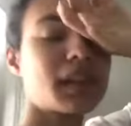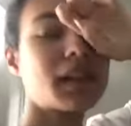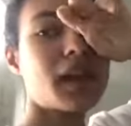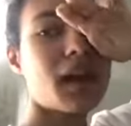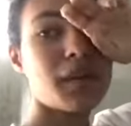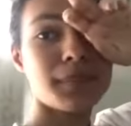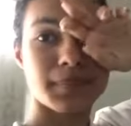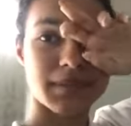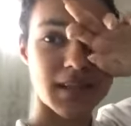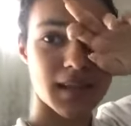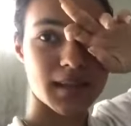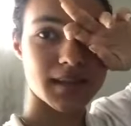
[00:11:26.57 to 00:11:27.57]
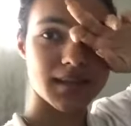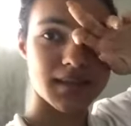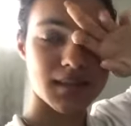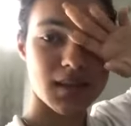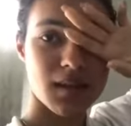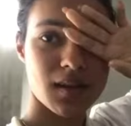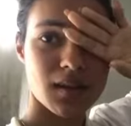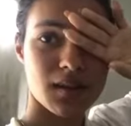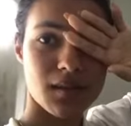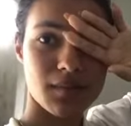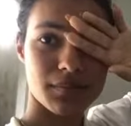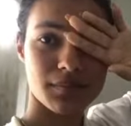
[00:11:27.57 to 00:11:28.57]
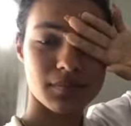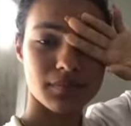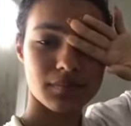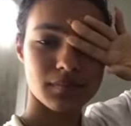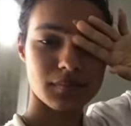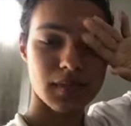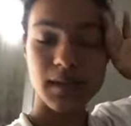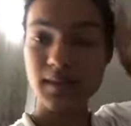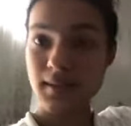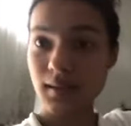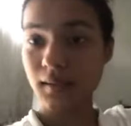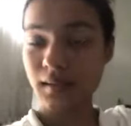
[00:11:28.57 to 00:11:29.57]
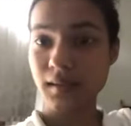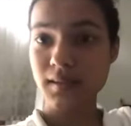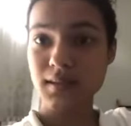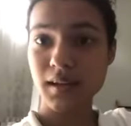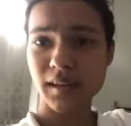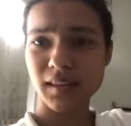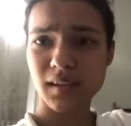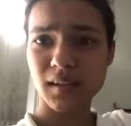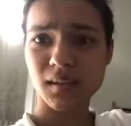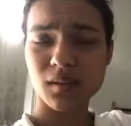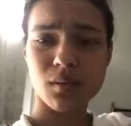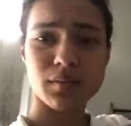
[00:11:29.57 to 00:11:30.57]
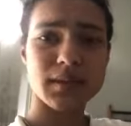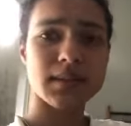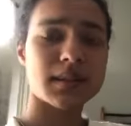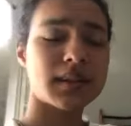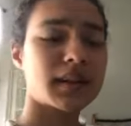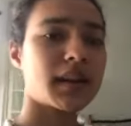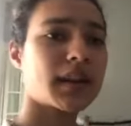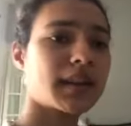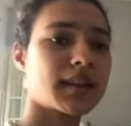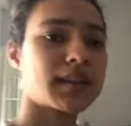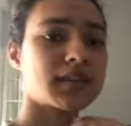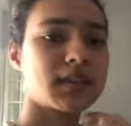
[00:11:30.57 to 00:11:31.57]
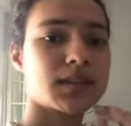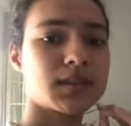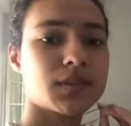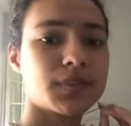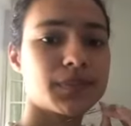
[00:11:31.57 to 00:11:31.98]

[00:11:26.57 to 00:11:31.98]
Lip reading: update, it's the next day I think, obviously, and